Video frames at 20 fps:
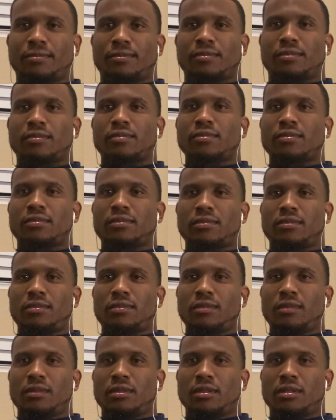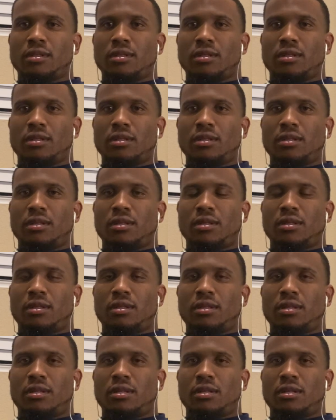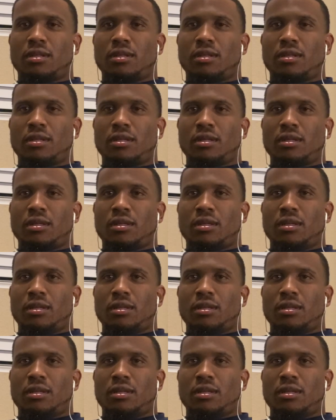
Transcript: (no one is talking)